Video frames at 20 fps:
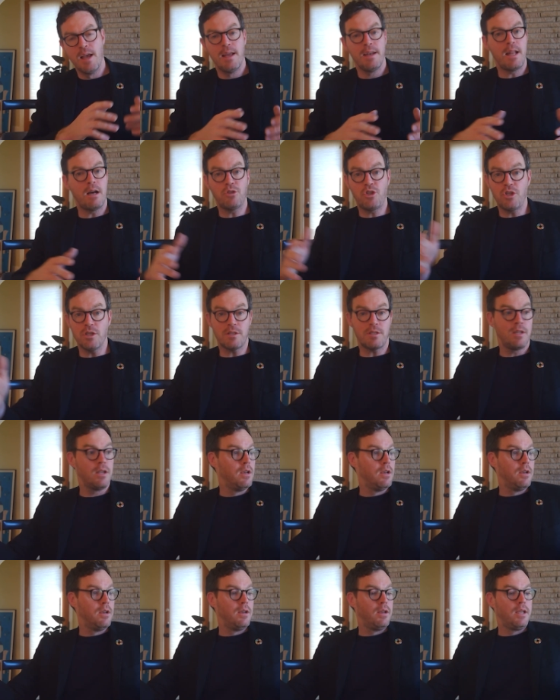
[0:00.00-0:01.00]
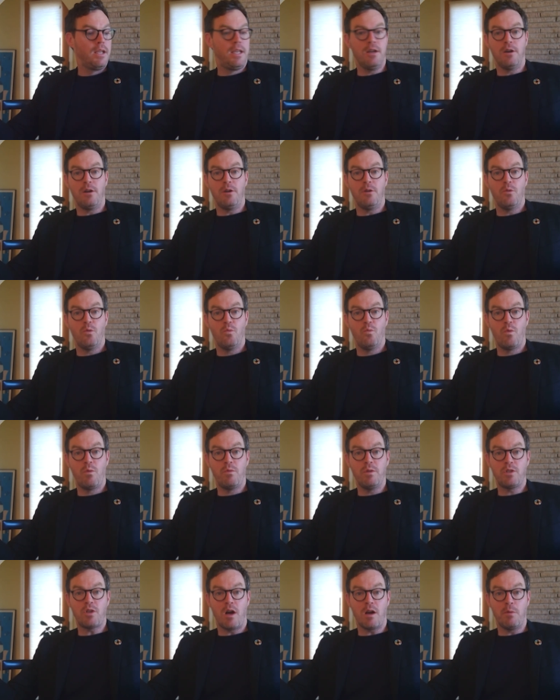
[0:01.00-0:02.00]
Now just here, when
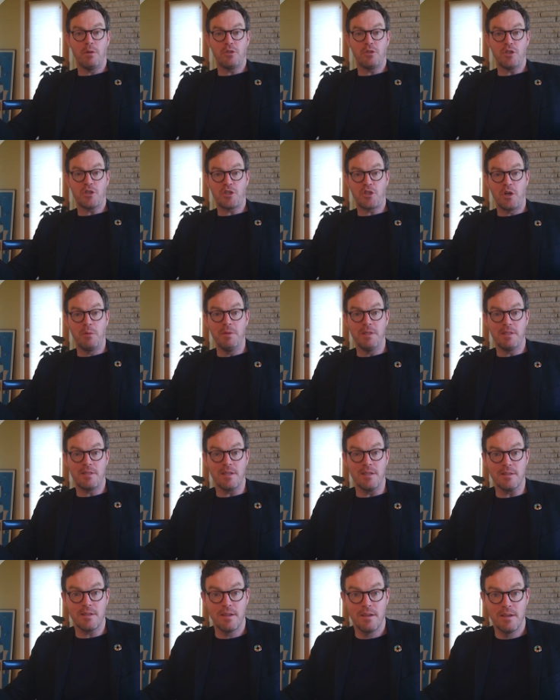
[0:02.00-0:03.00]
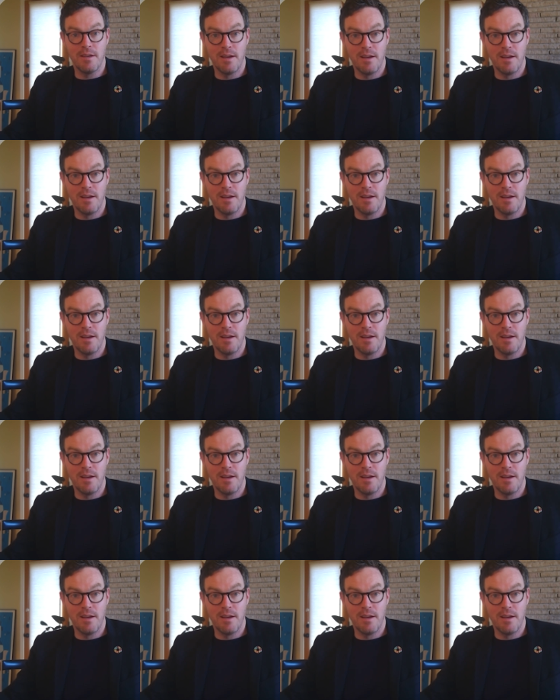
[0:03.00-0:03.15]
we talk about disturbances,